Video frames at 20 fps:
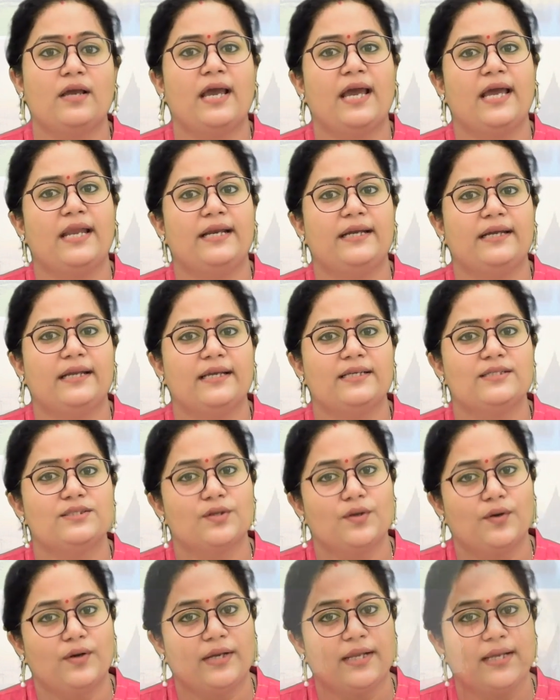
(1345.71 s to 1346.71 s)
heritage
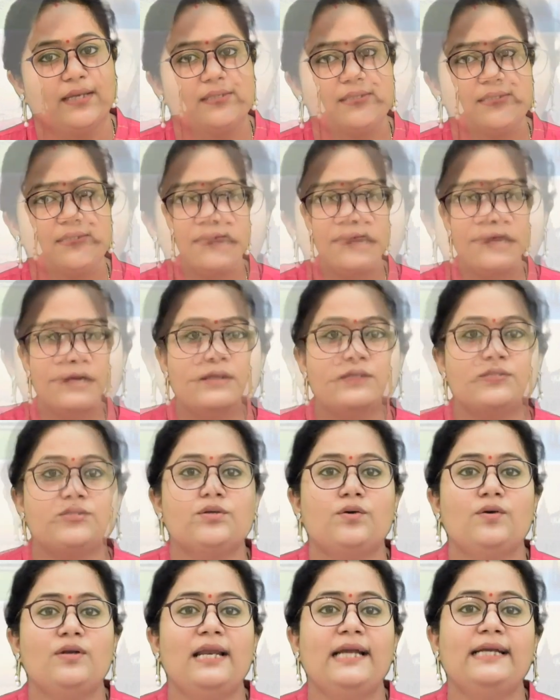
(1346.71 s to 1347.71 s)
hotels.
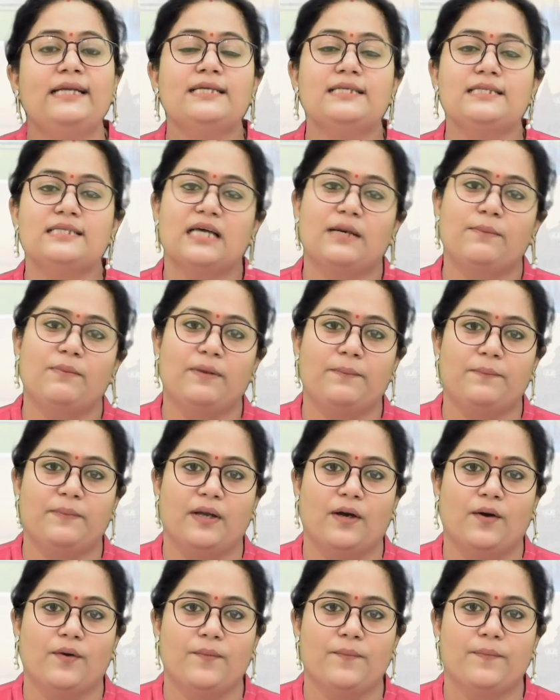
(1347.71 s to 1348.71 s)
So let us sum up
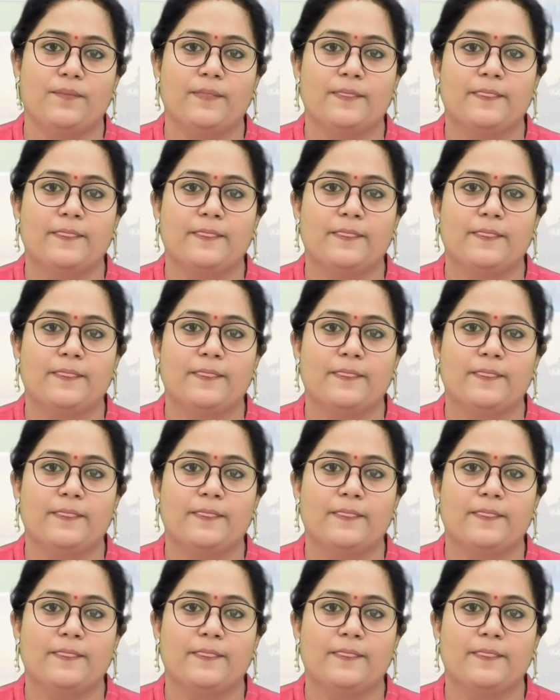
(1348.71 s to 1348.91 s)
now.